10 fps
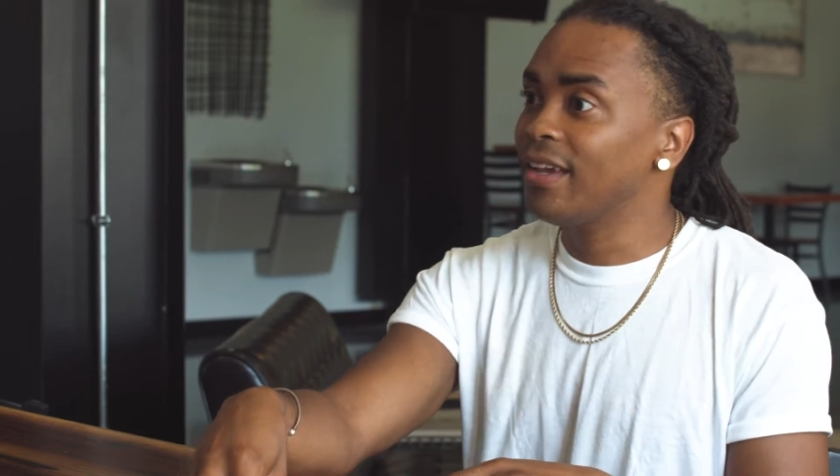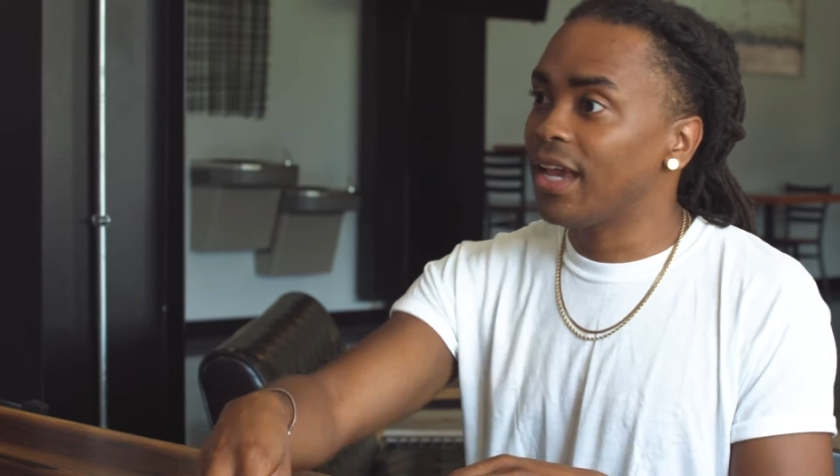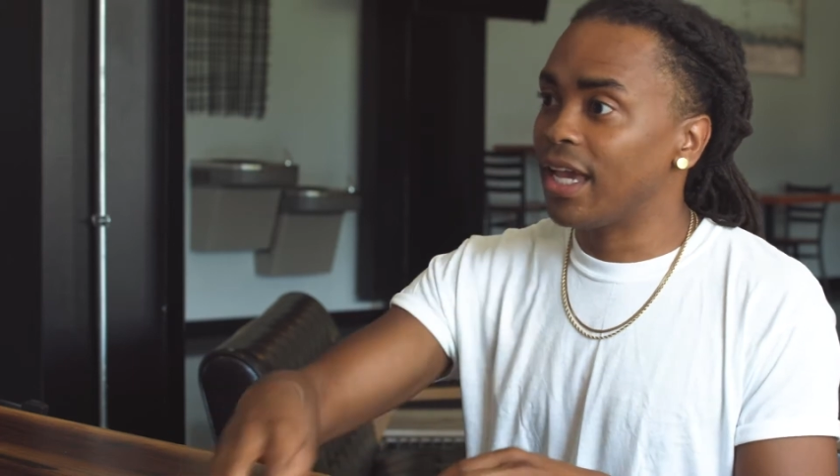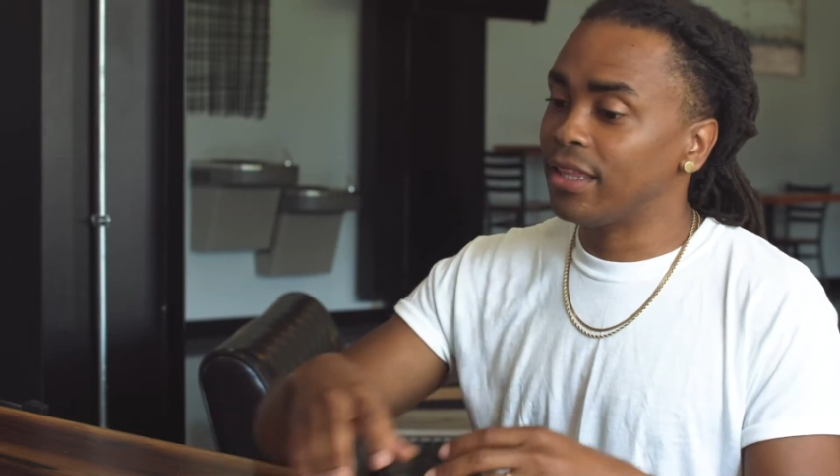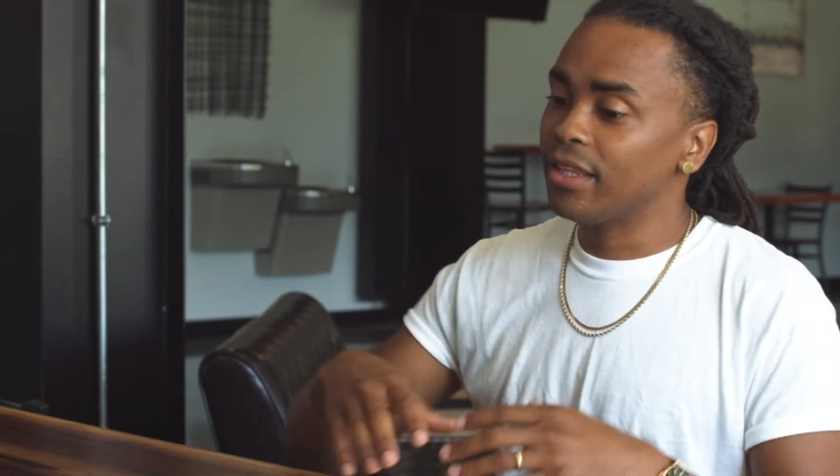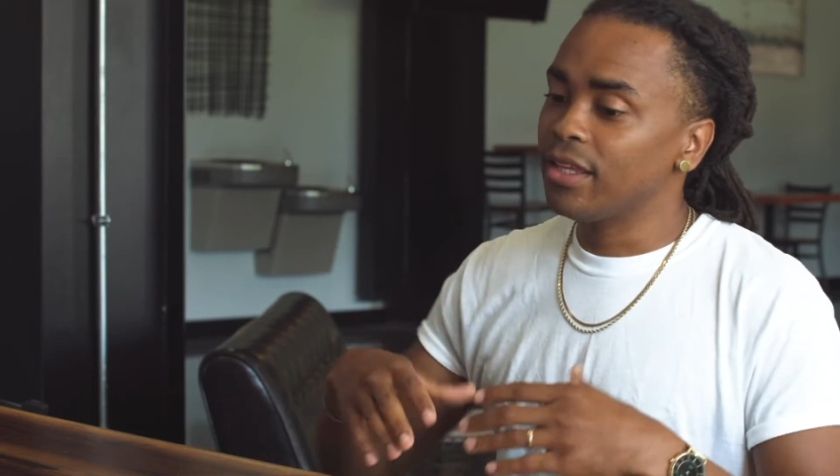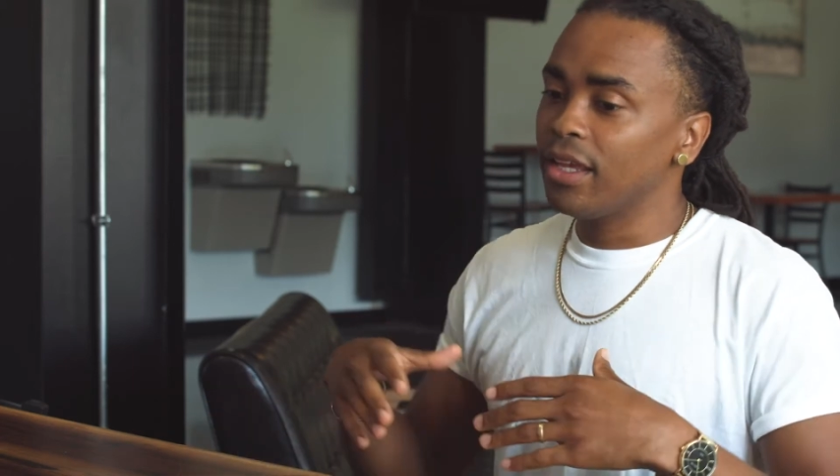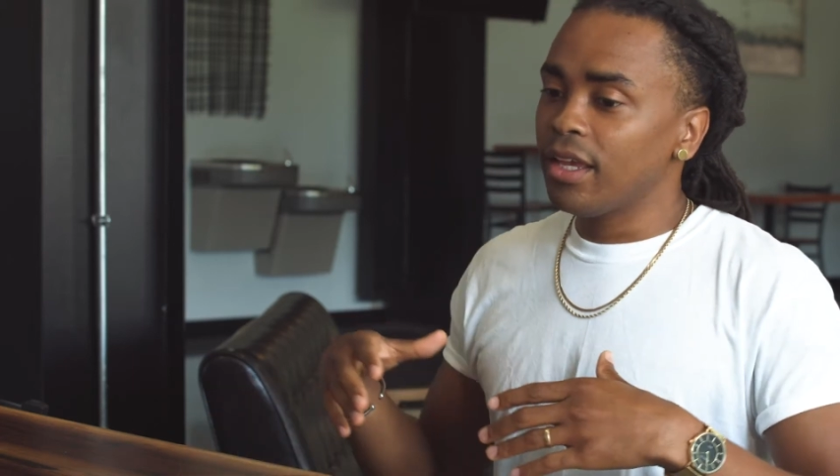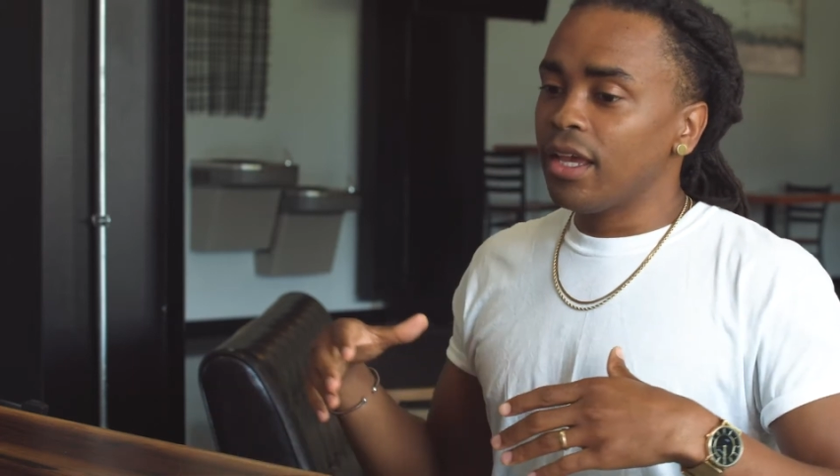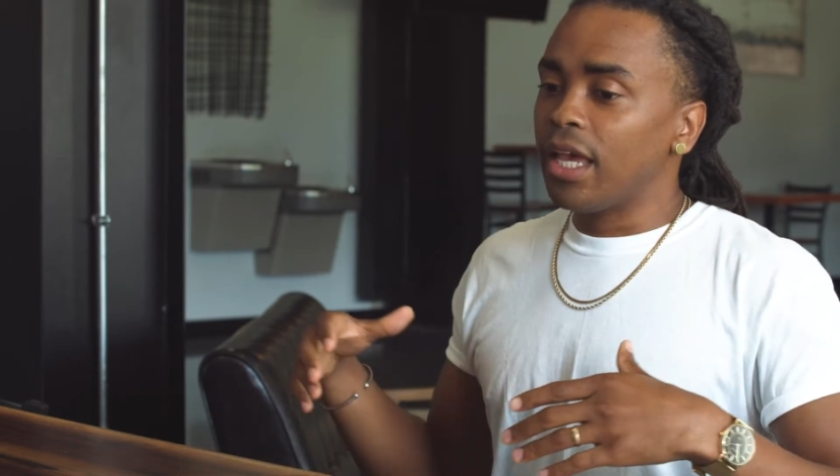And
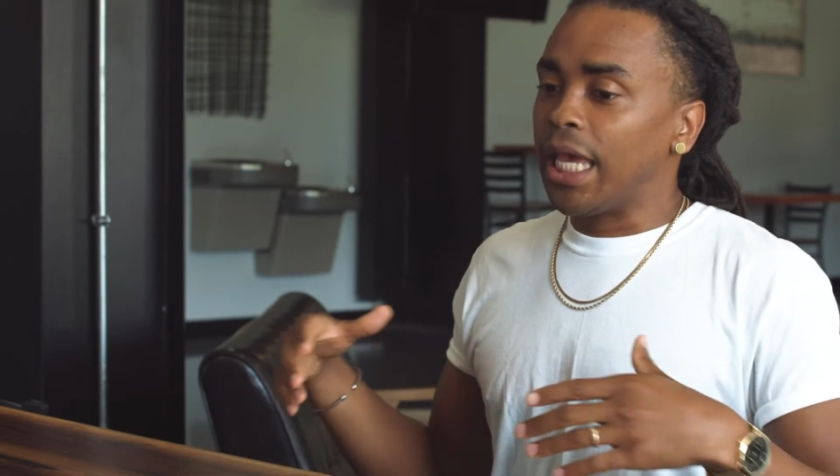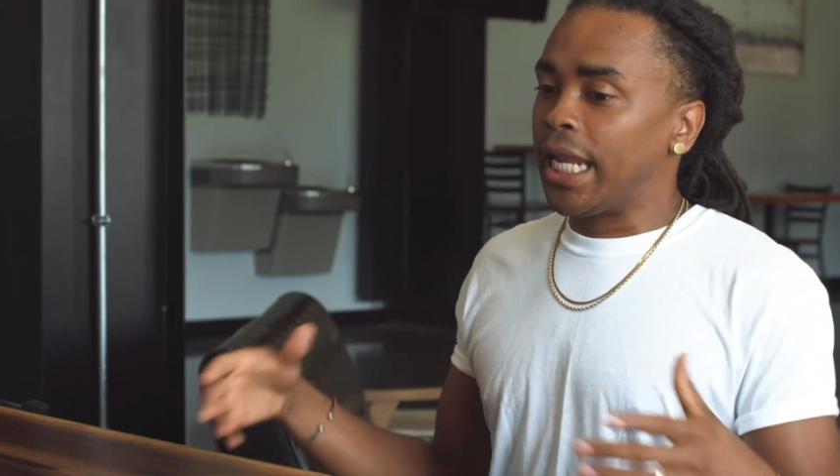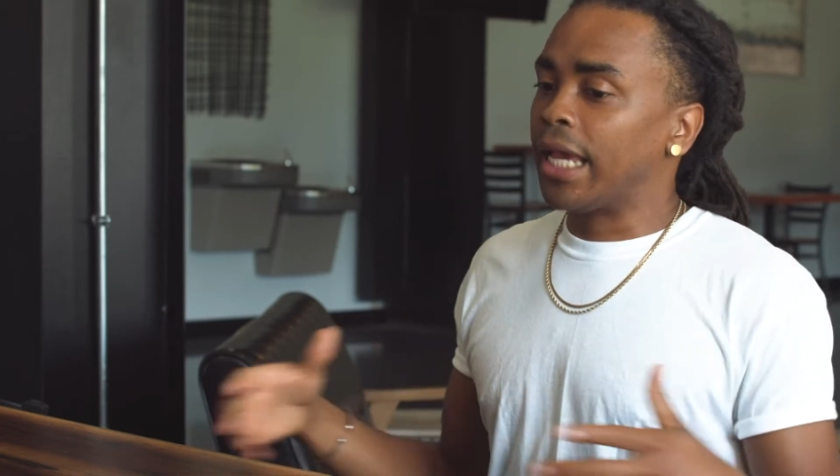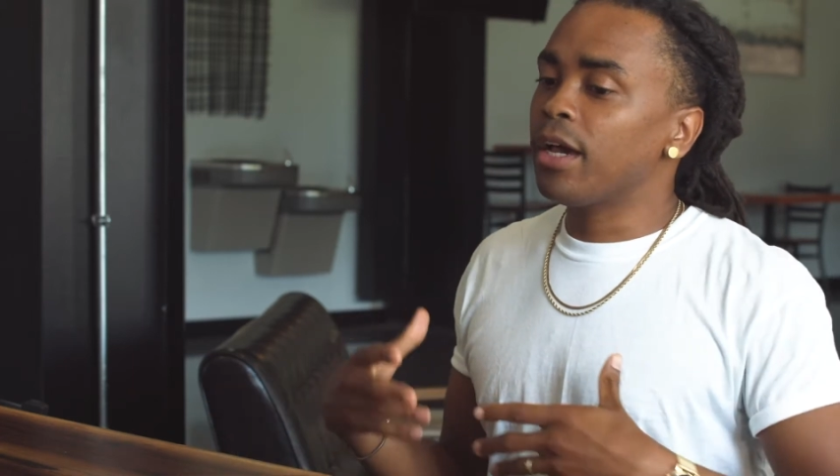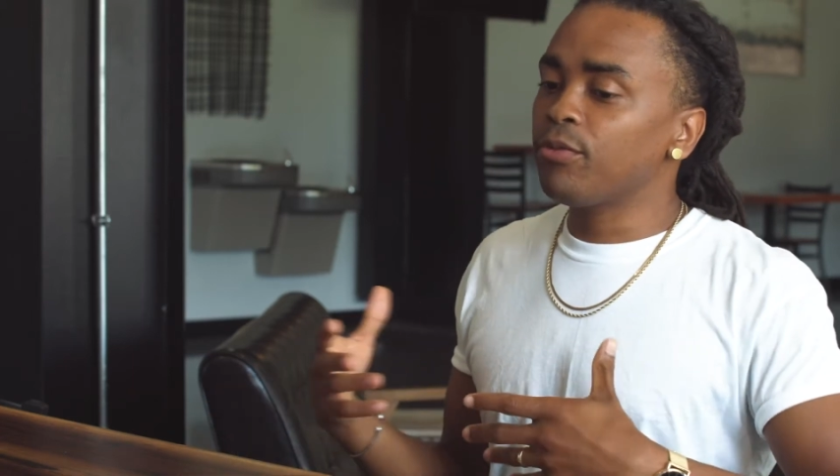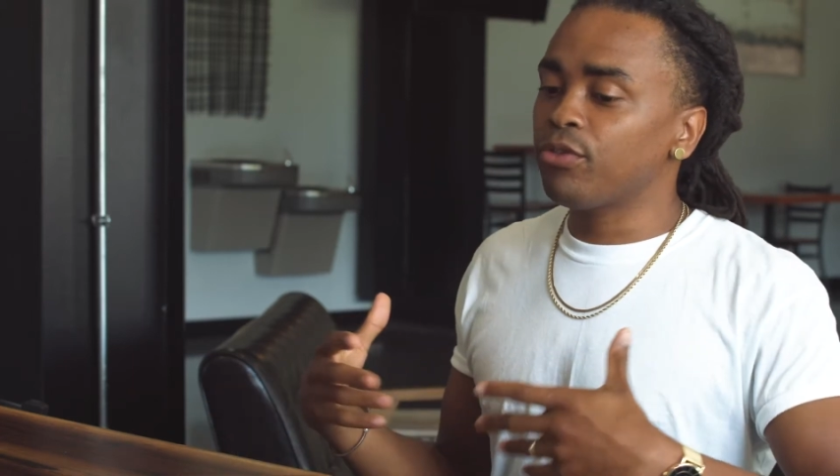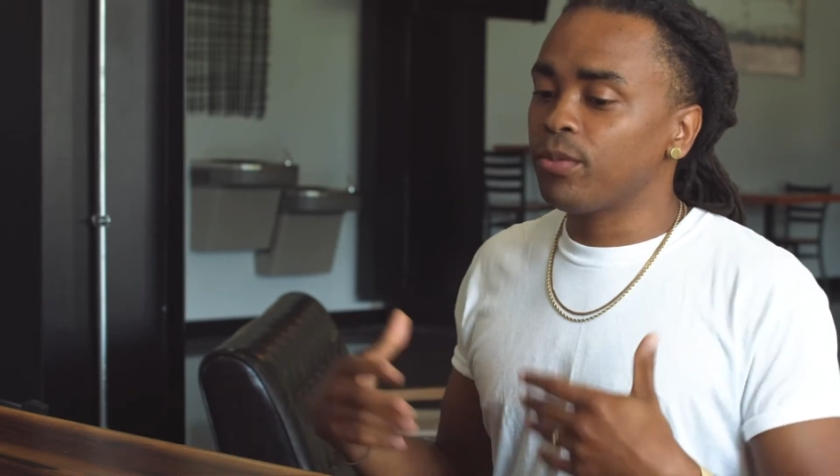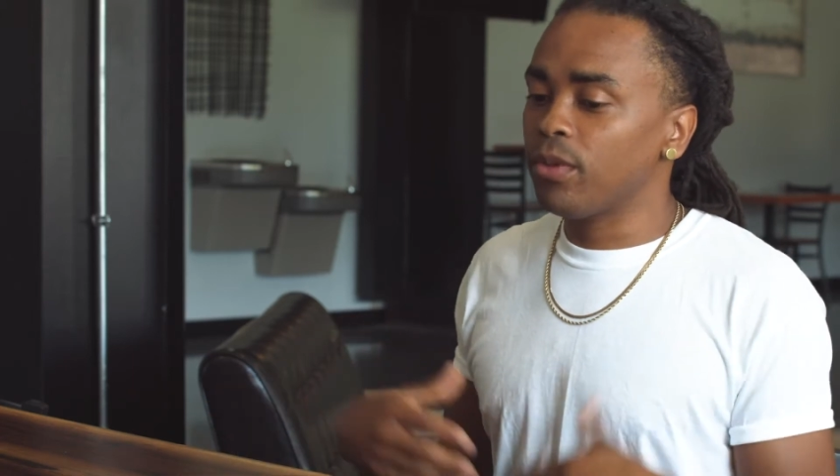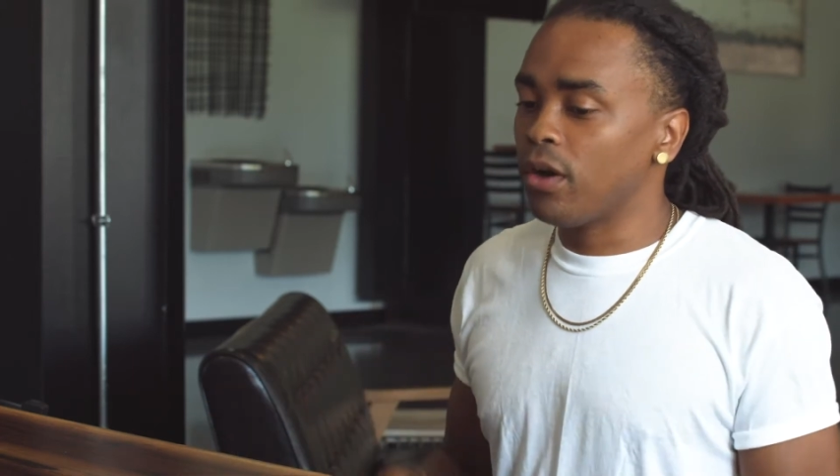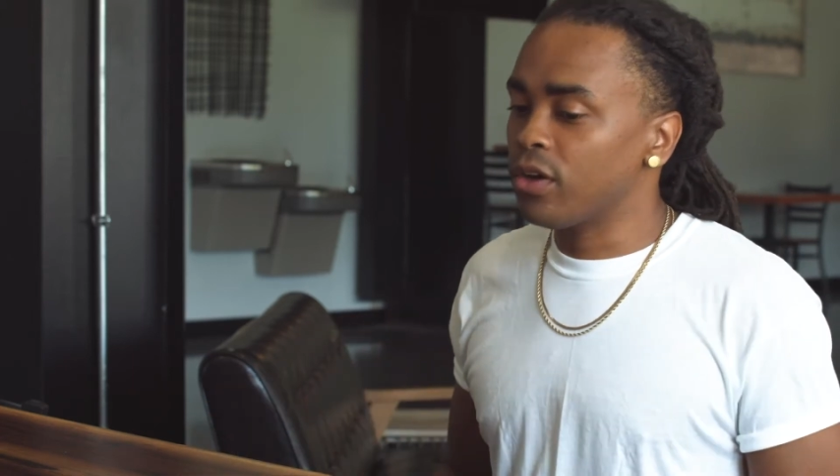I come
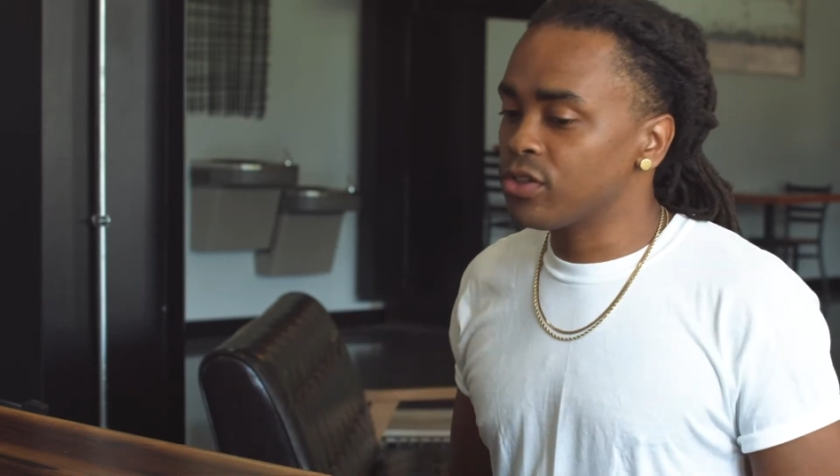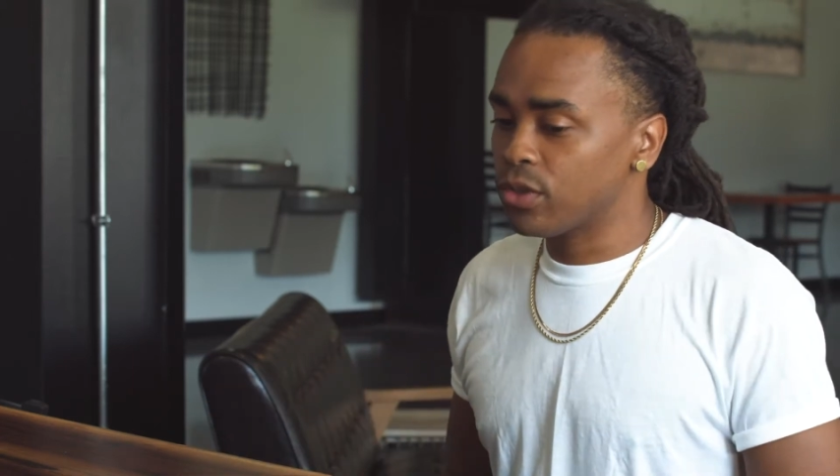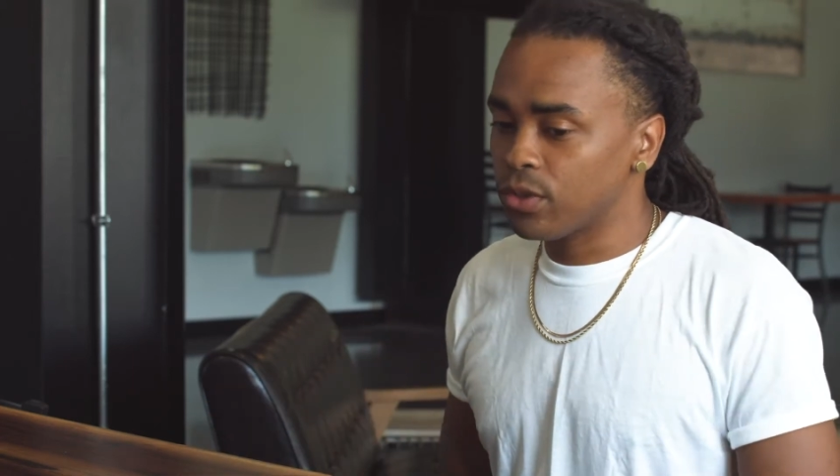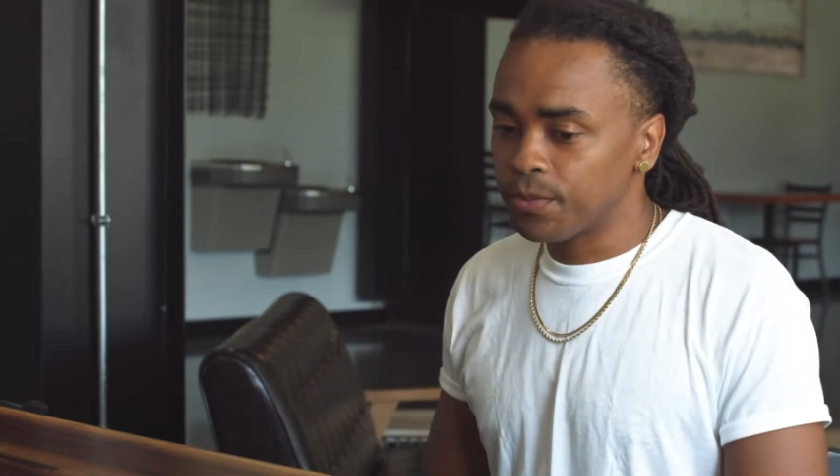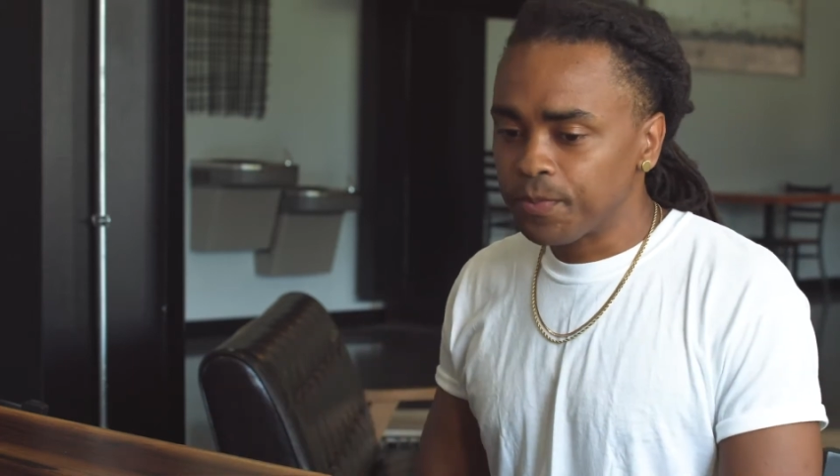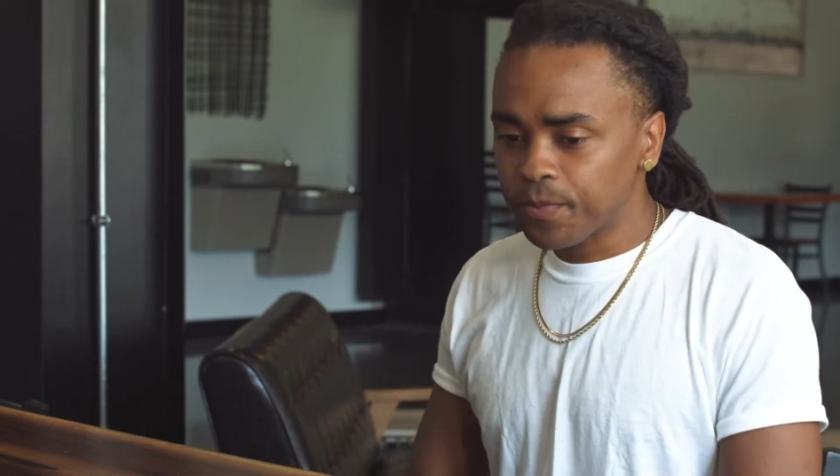from also